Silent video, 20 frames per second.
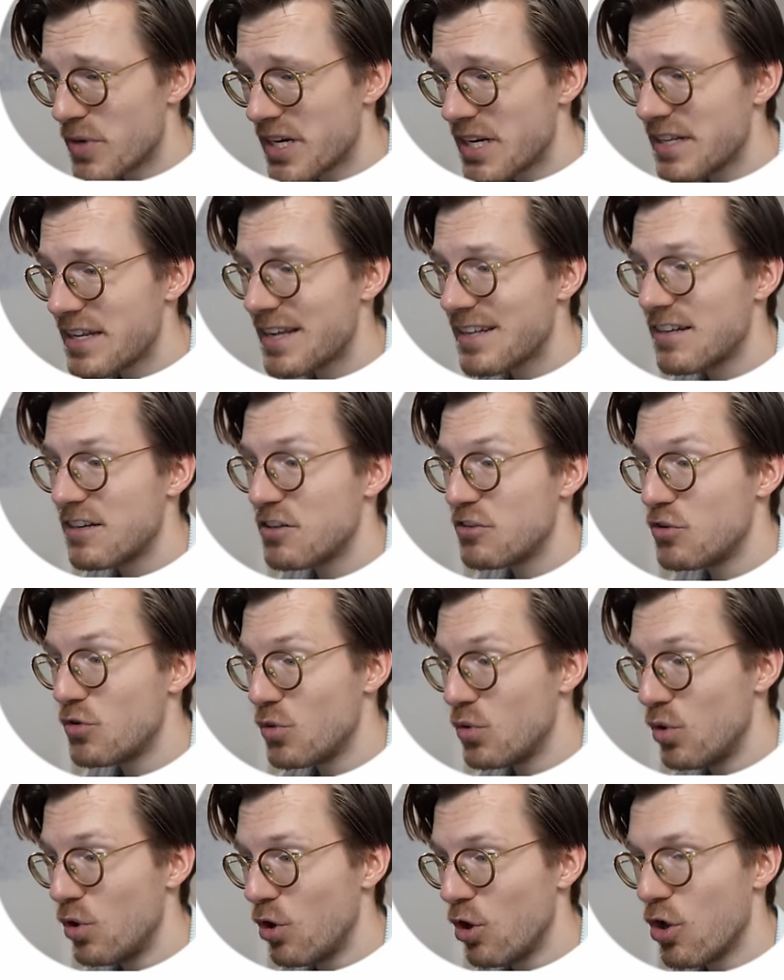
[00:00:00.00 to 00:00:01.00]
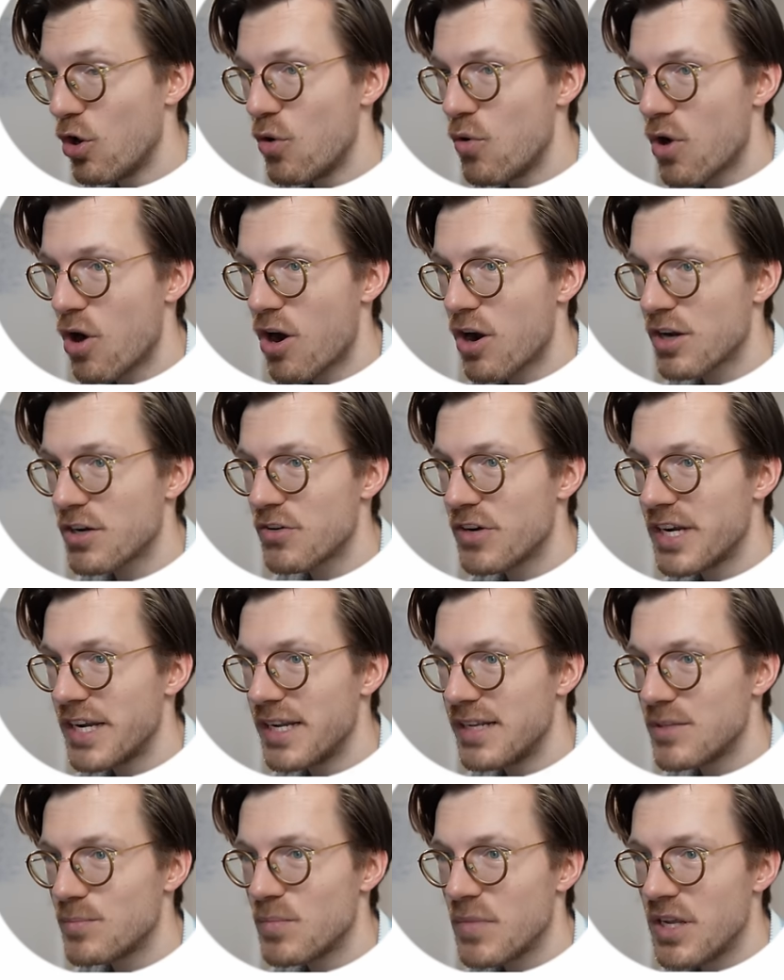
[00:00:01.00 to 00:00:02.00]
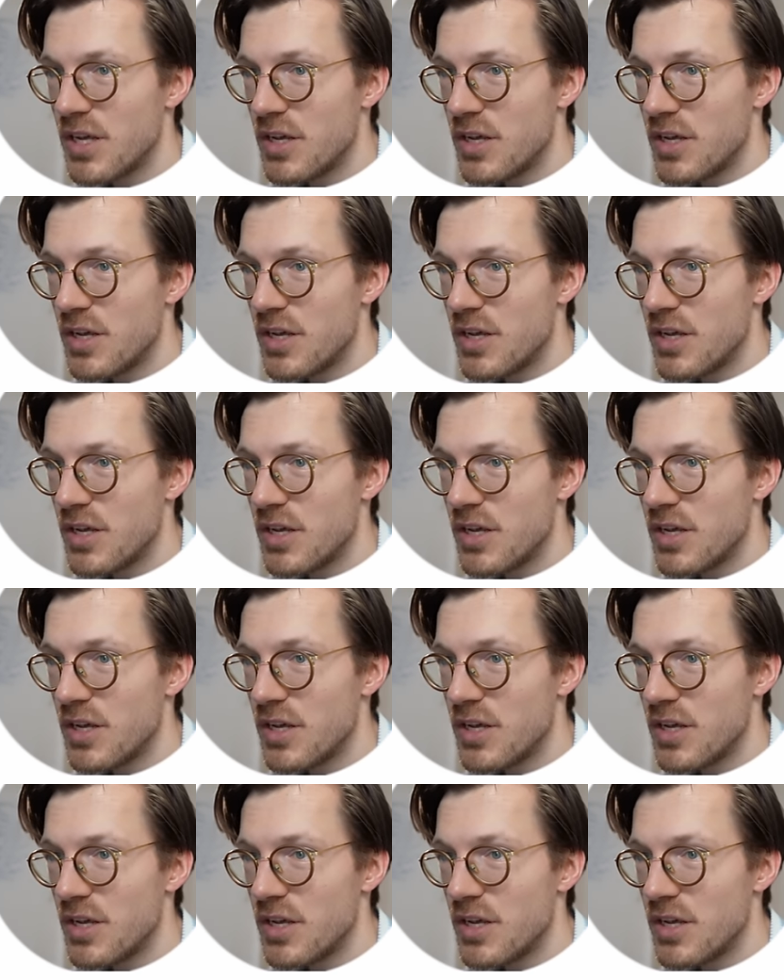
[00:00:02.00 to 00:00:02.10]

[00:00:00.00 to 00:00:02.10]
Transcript: where I detected a too low heart rate.